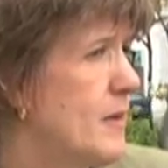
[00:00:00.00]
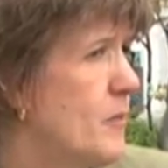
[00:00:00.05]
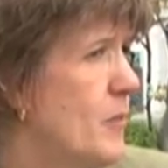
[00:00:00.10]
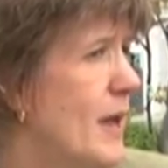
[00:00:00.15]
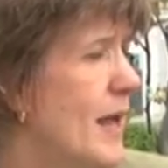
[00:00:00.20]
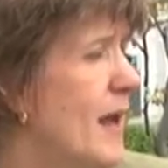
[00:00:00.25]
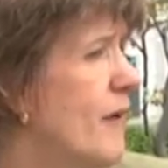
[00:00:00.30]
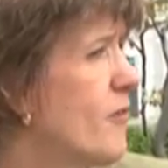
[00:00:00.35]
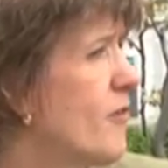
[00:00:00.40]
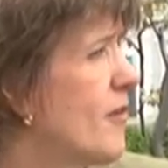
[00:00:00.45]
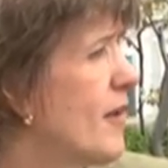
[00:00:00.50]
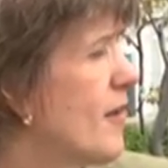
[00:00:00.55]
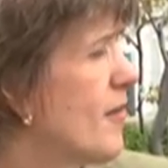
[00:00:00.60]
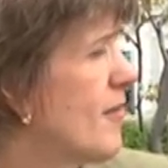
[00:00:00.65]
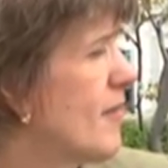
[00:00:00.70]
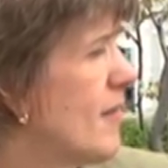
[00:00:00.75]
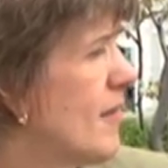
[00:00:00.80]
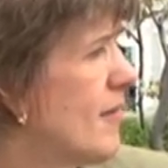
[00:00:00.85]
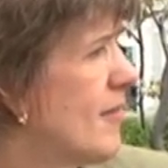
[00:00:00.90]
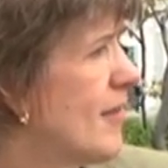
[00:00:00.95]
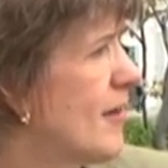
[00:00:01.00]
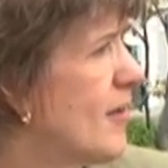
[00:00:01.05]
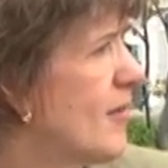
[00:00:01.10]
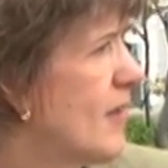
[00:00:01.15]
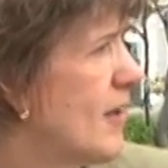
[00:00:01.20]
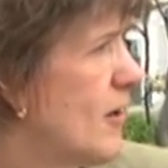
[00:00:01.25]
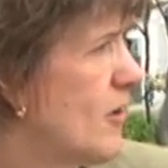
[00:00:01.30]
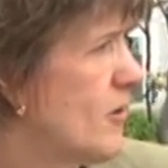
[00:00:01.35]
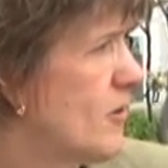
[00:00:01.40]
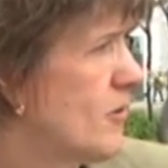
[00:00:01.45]
We have
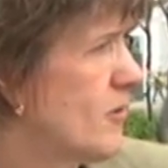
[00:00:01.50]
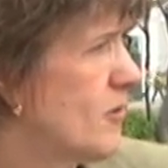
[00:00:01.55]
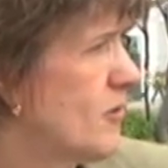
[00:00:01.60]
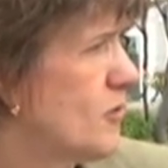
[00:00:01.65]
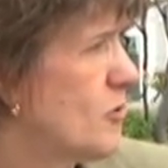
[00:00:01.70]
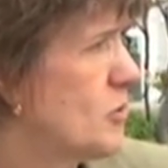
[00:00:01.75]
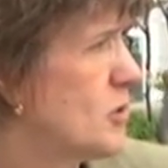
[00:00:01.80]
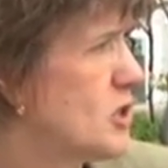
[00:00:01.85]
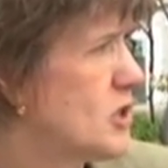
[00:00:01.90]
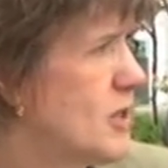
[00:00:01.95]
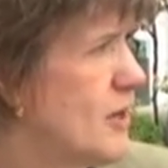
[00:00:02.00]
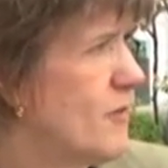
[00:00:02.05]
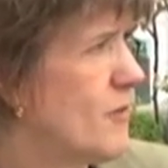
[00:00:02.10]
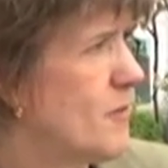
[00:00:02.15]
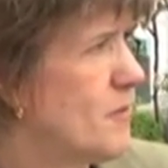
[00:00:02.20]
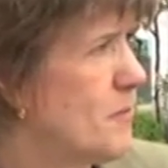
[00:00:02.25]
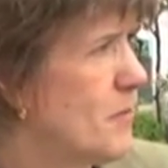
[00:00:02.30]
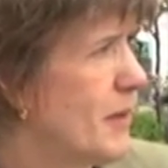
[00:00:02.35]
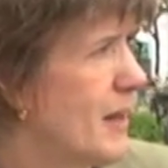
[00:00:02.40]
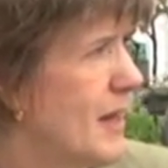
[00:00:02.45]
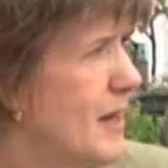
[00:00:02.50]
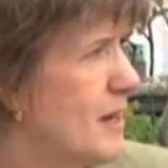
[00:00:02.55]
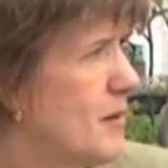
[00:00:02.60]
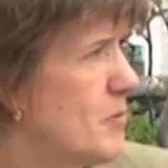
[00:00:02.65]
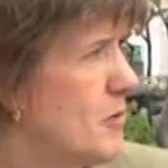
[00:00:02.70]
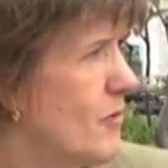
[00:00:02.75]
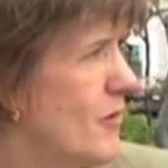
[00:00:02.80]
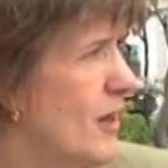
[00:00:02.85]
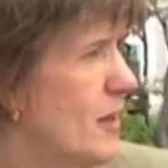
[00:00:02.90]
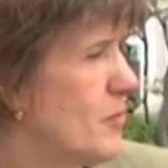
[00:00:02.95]
six years to achieve
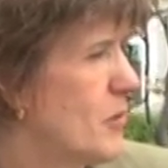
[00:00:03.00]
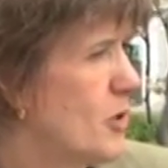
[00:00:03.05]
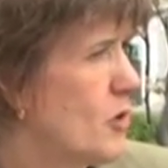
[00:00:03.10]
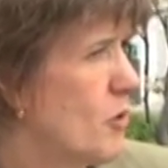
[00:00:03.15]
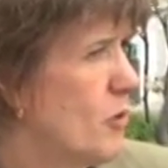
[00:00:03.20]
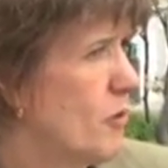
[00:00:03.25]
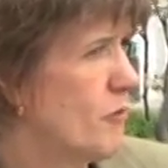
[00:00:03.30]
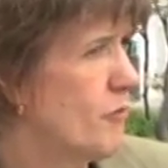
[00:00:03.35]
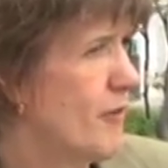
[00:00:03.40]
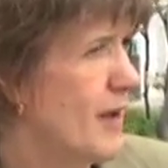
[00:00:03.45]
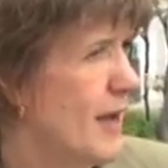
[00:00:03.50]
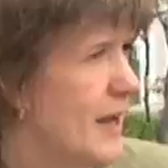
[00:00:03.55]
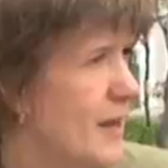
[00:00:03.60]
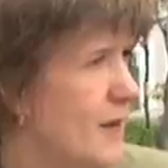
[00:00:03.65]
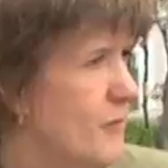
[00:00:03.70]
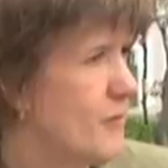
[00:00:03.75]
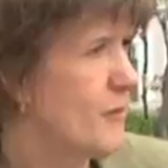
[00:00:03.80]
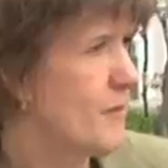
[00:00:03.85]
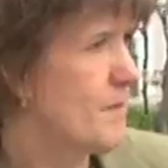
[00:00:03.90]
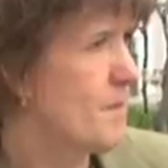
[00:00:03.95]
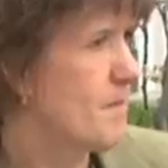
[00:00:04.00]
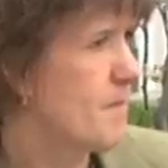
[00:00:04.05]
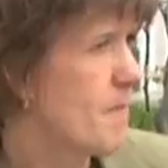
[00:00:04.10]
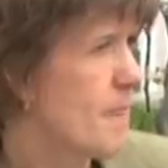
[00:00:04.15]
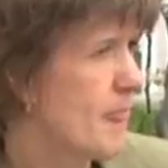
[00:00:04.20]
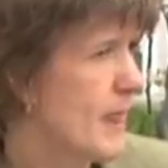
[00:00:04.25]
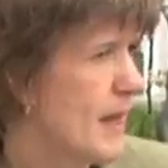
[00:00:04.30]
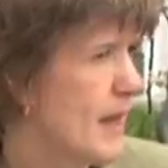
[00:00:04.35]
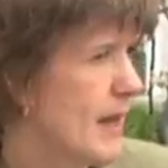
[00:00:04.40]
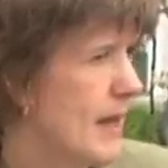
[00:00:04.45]
Millennium Development Goal 5.
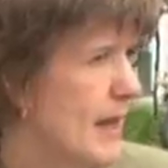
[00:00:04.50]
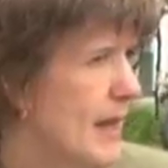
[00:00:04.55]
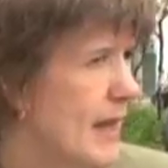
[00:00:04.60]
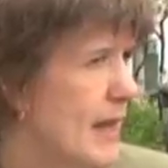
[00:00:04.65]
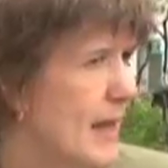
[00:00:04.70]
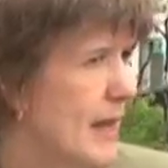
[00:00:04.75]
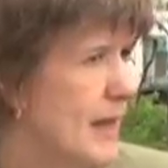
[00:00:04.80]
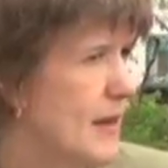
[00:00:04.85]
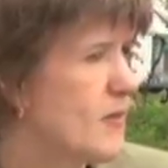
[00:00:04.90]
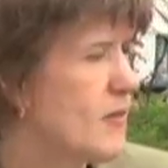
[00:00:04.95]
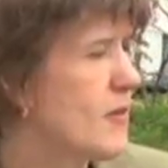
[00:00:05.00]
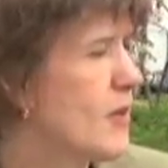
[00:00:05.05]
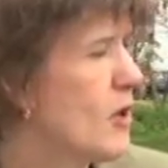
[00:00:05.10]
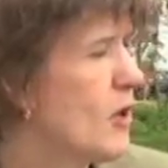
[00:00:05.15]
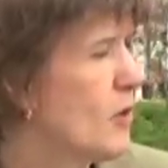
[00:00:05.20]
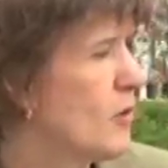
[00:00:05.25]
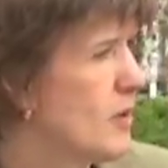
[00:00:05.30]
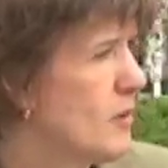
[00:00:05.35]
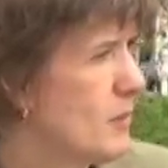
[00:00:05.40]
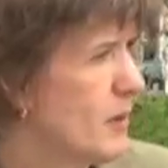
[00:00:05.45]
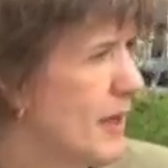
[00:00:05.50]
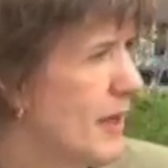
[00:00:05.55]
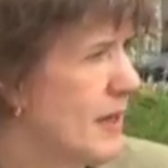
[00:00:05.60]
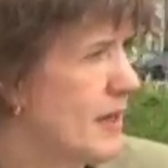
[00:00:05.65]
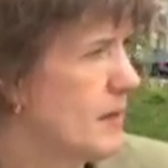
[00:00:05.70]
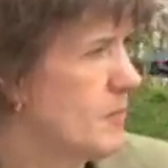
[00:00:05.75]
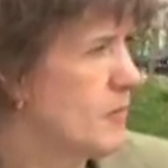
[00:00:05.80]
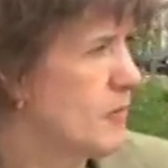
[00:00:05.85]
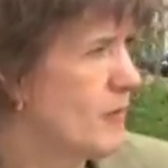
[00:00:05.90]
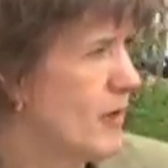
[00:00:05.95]
It's the only
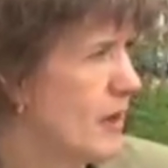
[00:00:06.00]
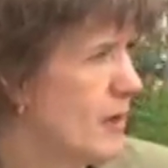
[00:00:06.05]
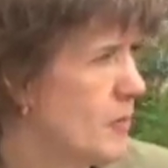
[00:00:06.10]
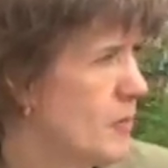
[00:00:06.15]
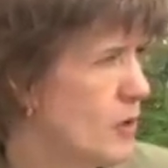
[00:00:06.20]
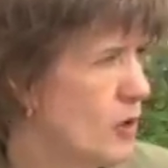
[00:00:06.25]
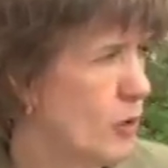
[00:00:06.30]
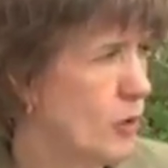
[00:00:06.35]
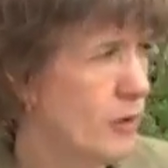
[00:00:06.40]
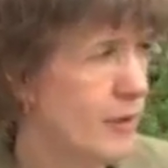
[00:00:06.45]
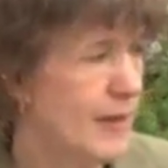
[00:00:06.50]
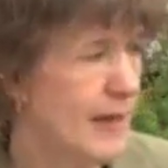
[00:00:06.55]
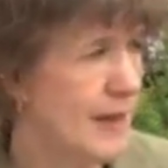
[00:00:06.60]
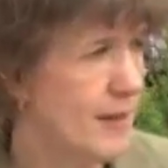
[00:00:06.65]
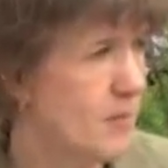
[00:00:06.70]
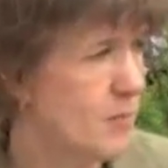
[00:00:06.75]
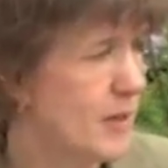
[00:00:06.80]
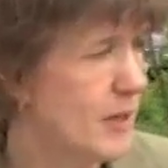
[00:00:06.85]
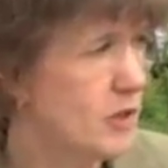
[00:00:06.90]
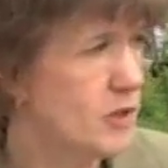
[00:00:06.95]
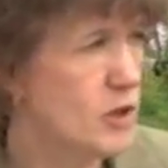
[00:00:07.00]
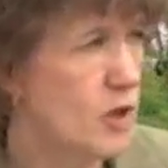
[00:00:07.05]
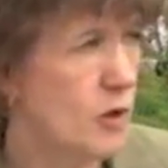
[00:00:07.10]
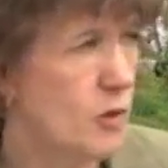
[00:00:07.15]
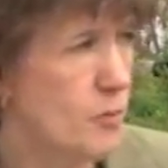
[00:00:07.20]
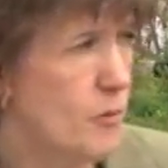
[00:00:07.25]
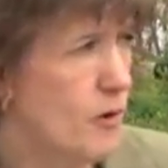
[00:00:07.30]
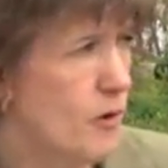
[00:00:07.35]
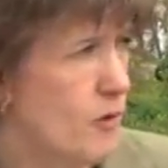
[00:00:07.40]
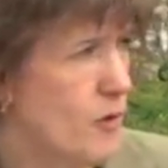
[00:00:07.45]
Millennium Development Goal that has made
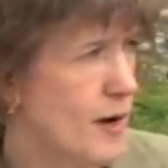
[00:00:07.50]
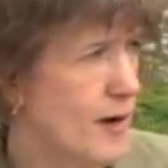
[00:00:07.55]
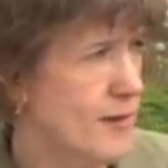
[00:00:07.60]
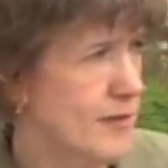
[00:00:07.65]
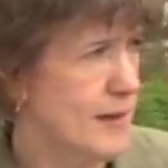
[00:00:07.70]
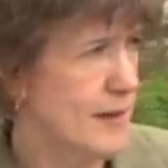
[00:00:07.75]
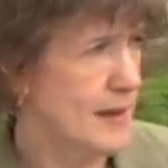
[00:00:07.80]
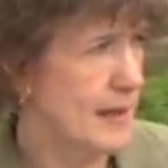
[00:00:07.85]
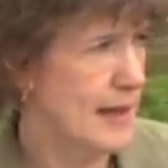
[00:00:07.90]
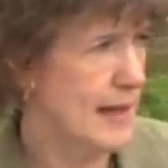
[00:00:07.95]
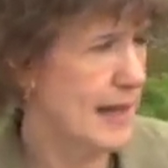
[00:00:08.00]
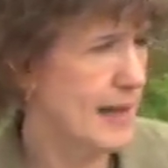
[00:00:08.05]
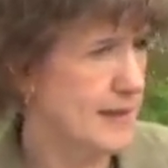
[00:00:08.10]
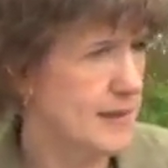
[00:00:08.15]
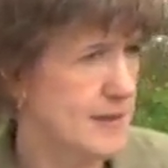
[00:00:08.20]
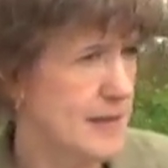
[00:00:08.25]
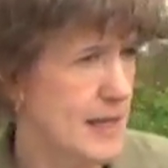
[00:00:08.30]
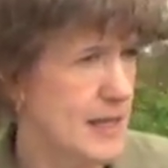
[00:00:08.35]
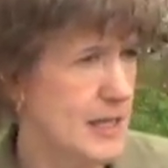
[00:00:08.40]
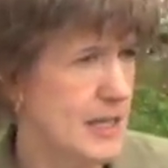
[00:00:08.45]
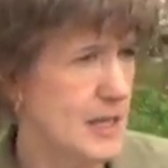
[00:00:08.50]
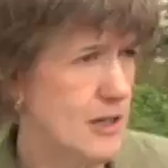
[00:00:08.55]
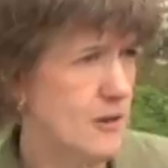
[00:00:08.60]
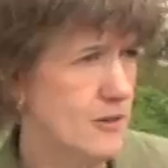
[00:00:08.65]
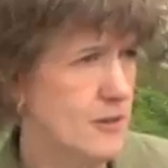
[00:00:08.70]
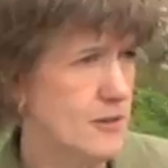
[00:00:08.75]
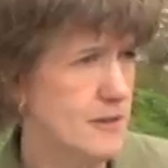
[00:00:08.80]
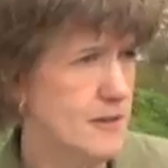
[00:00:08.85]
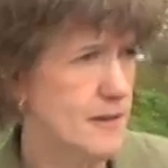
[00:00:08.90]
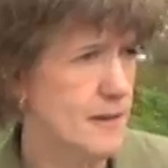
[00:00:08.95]
no progress in the last 8
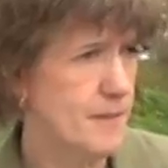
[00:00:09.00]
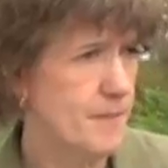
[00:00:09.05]
years.